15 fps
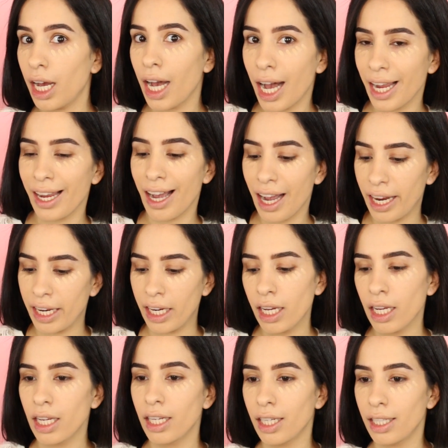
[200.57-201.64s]
high, high.
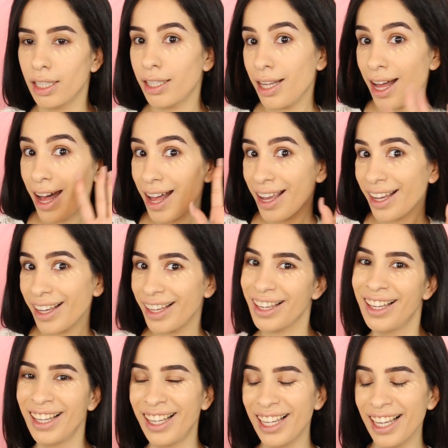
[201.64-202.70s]

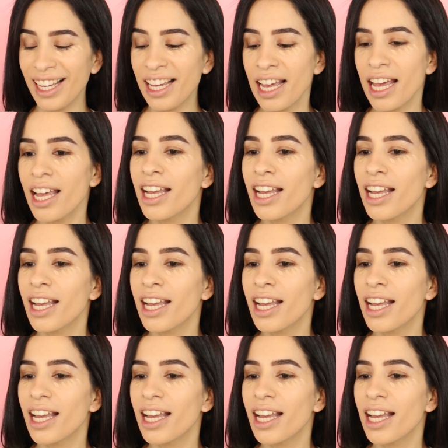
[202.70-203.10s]
Hi.